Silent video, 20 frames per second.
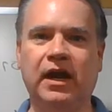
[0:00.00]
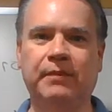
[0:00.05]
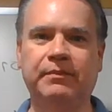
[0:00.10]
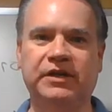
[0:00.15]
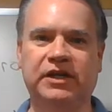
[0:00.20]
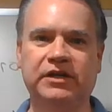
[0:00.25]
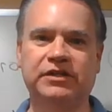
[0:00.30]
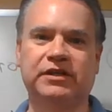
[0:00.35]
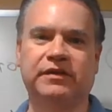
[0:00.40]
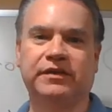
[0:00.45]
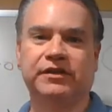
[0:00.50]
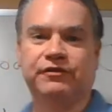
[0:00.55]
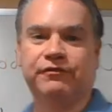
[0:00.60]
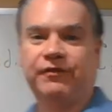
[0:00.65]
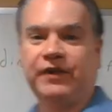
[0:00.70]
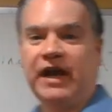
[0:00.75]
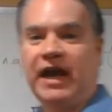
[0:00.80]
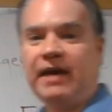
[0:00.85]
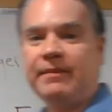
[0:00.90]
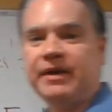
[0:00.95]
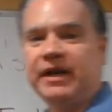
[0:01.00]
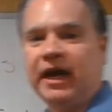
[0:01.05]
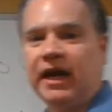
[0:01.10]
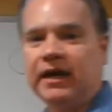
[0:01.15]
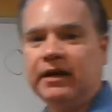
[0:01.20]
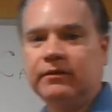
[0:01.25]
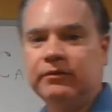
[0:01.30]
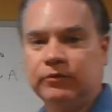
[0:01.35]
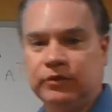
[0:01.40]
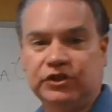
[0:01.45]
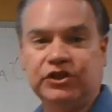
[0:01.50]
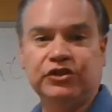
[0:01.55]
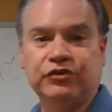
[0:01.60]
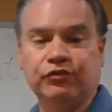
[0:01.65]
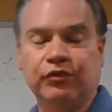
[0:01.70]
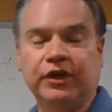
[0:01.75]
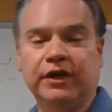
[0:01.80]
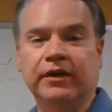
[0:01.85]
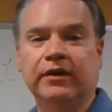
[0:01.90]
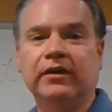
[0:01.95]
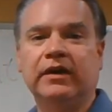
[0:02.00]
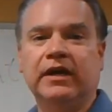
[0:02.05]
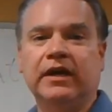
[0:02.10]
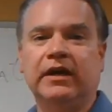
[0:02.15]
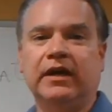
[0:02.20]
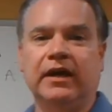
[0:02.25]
because of this phenomenon, which is real.